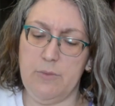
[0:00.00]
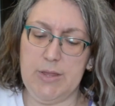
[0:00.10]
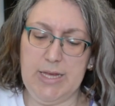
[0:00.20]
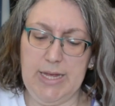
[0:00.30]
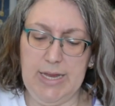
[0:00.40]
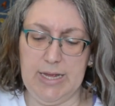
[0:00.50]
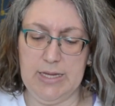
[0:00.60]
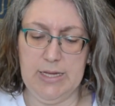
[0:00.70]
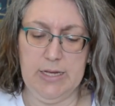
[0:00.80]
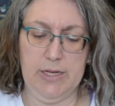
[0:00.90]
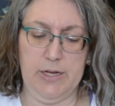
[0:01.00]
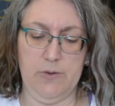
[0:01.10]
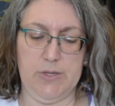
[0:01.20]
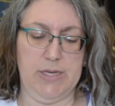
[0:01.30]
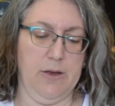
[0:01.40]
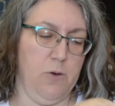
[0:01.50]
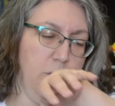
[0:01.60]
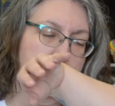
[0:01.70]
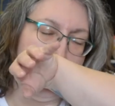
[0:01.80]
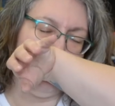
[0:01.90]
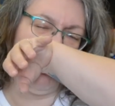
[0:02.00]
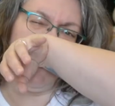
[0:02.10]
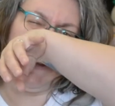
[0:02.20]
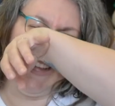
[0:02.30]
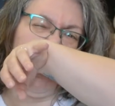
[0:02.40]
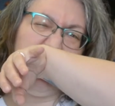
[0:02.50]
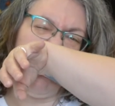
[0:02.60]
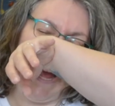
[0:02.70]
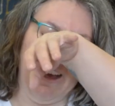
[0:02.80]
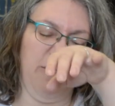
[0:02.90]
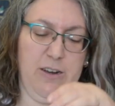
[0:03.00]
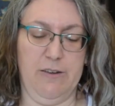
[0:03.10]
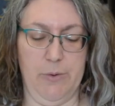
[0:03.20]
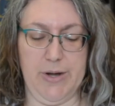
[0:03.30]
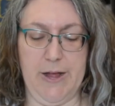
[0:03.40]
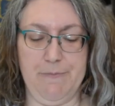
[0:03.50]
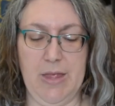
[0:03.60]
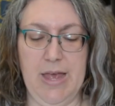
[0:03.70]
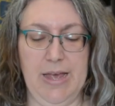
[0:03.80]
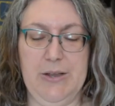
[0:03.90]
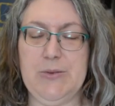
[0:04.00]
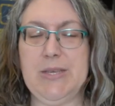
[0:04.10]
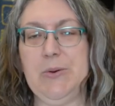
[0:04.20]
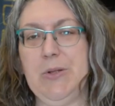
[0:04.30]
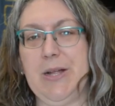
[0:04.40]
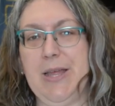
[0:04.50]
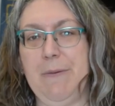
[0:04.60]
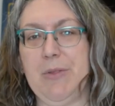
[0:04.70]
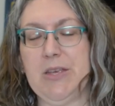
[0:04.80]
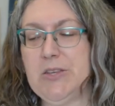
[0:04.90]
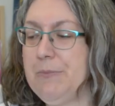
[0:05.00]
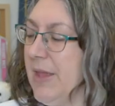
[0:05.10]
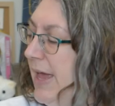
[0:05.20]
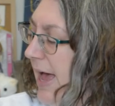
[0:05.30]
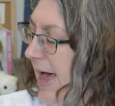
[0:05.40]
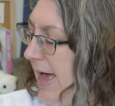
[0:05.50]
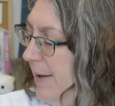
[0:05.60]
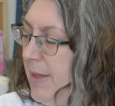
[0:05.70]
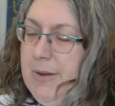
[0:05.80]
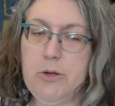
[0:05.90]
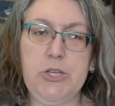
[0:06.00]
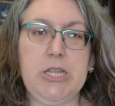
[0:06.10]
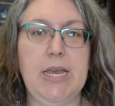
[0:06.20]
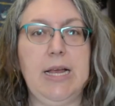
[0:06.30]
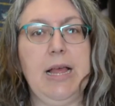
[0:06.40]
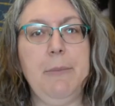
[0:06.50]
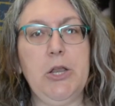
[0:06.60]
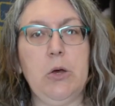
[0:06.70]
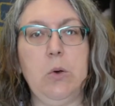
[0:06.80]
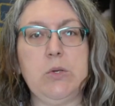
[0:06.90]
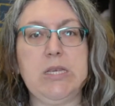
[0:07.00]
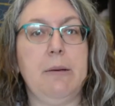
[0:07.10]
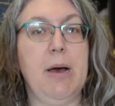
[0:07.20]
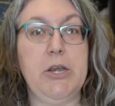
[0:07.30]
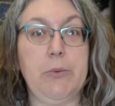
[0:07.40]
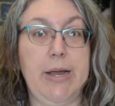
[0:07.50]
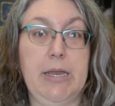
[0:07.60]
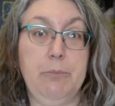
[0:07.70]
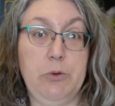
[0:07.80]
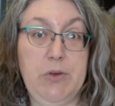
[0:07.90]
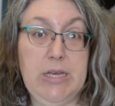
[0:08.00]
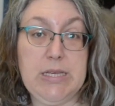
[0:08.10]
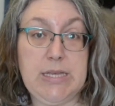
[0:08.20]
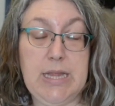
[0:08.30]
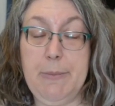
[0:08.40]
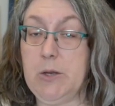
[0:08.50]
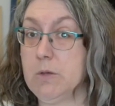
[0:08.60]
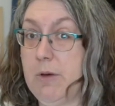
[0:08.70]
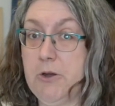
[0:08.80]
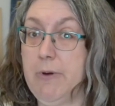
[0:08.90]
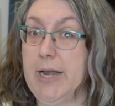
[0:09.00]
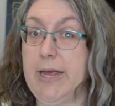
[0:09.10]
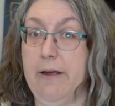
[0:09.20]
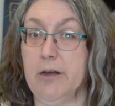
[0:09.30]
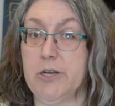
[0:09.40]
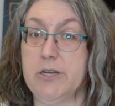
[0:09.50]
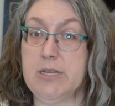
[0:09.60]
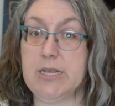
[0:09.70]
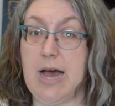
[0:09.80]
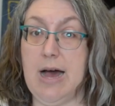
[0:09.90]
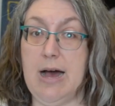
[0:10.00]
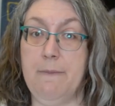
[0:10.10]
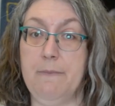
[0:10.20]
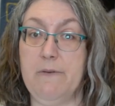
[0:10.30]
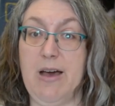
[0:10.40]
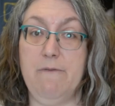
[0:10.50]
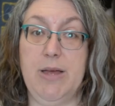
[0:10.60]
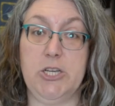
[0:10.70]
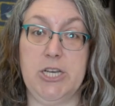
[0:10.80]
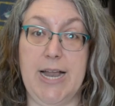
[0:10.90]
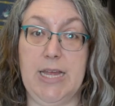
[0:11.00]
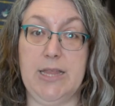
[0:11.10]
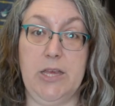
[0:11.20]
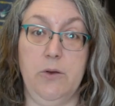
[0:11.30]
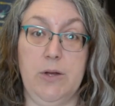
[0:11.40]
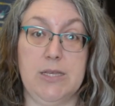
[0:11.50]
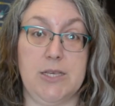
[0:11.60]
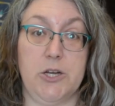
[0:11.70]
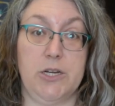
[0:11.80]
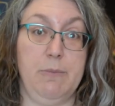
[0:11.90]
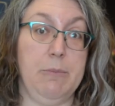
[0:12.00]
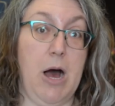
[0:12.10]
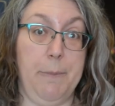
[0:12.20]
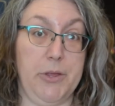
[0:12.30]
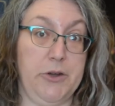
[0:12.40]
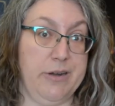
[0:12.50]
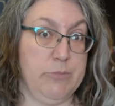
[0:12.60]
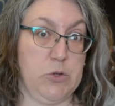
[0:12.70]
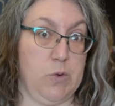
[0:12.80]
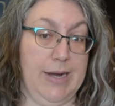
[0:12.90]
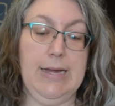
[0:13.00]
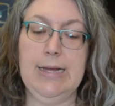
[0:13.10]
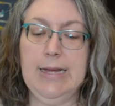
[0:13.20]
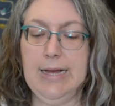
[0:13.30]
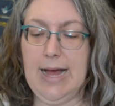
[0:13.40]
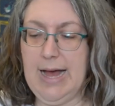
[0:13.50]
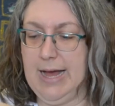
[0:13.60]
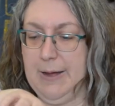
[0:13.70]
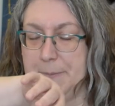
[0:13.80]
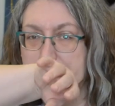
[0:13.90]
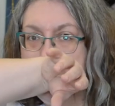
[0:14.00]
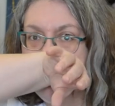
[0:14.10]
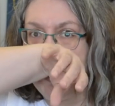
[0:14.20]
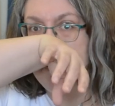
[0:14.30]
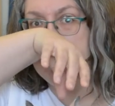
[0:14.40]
one, the kitty. You don't see a whole lot. Oh, I have a cat fur everywhere now. You don't see a whole lot of them. So, let me know what you think. Let me know some underrated movies. Let me know some underrated characters. If I've mentioned any that you consider to be popular, I'm sorry. I'm